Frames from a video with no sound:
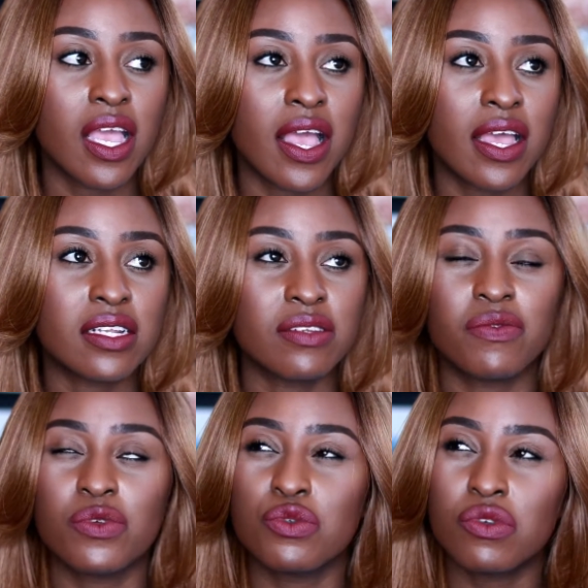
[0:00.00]
and it
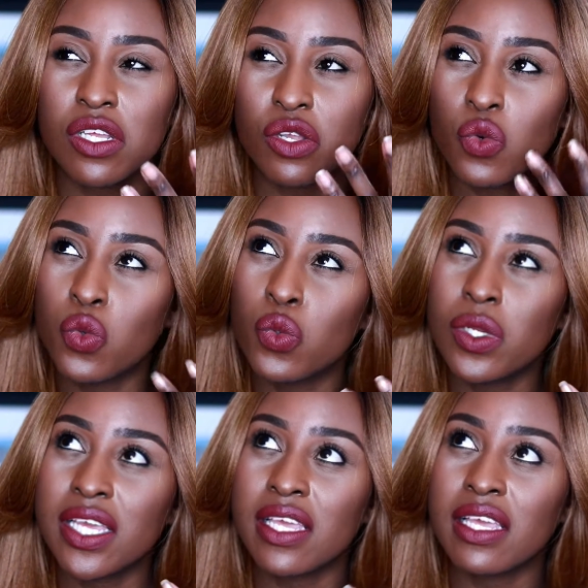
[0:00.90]
feels really
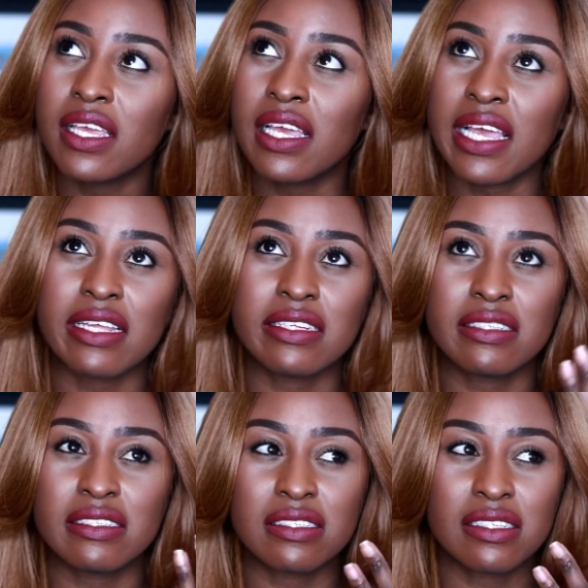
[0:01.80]
cooling
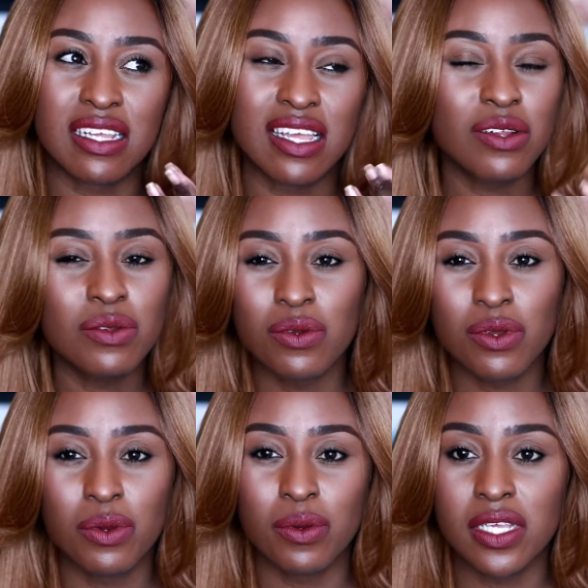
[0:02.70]
and I don't
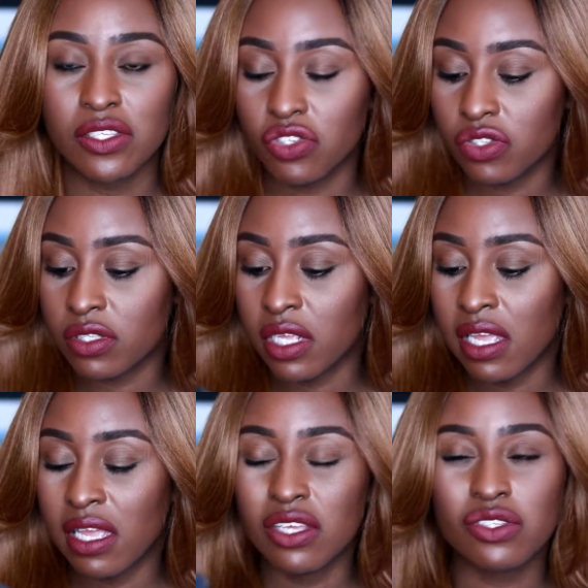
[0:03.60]
know, it's just
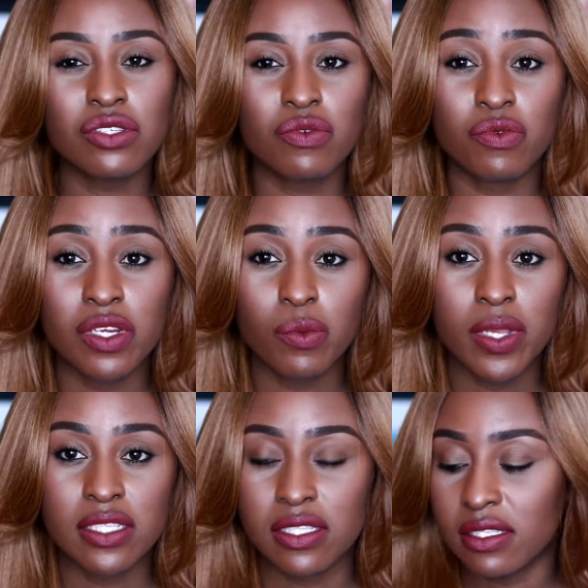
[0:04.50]
it's just a really
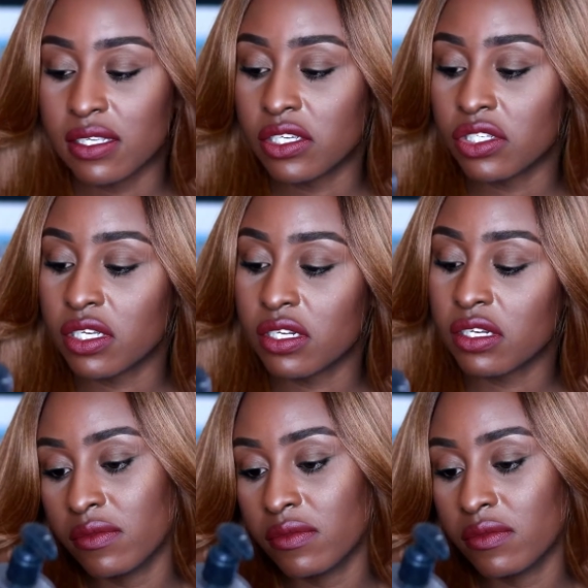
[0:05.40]
weird sensation.